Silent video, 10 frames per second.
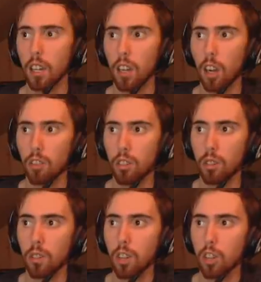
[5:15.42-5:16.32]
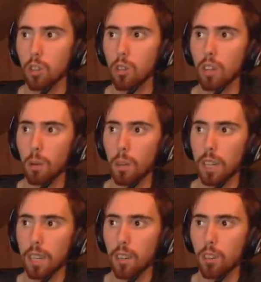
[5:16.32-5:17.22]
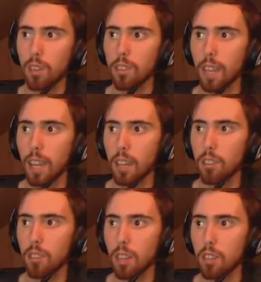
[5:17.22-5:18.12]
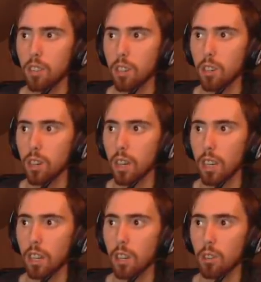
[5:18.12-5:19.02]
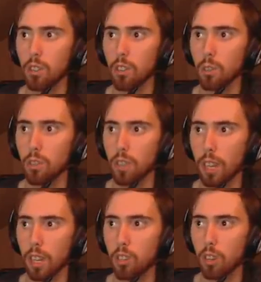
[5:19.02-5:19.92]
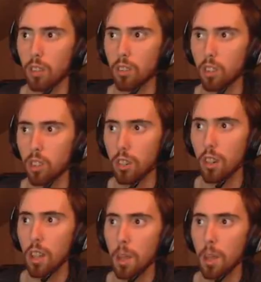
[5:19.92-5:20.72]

Also, you do not want to kill these ads until he goes into his second transition,